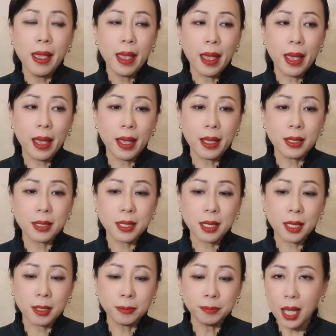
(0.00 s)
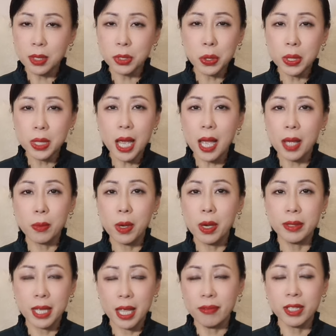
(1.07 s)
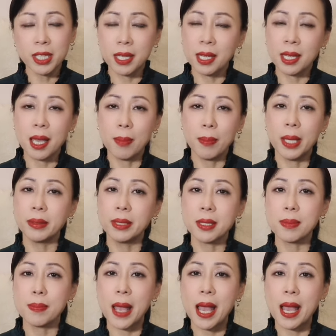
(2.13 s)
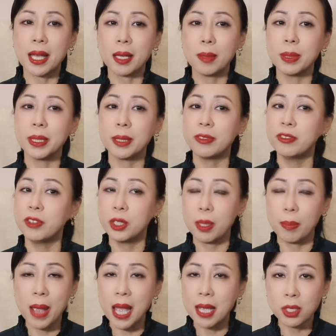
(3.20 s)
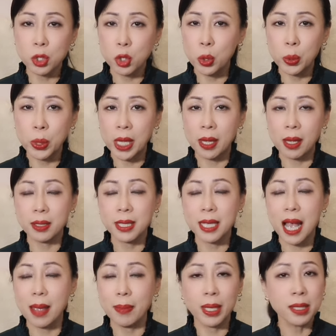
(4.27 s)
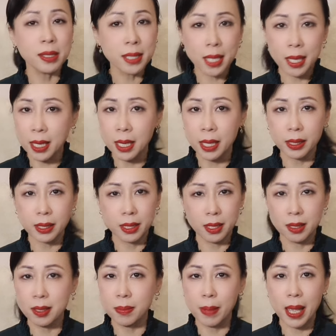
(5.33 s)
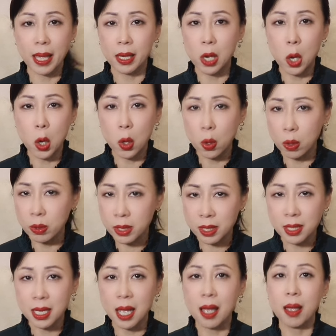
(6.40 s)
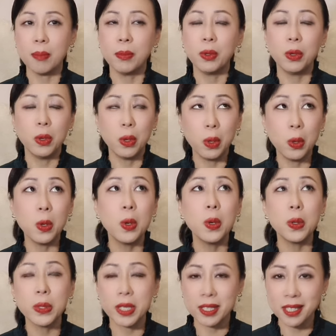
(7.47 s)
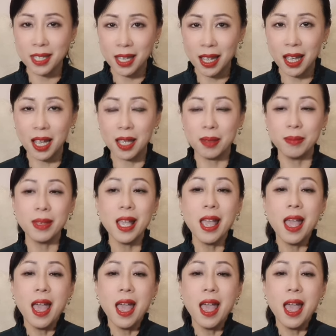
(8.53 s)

And uh, I thought I will never think about this bag, but for the past two years, I've been thinking this bag all the time, all the time.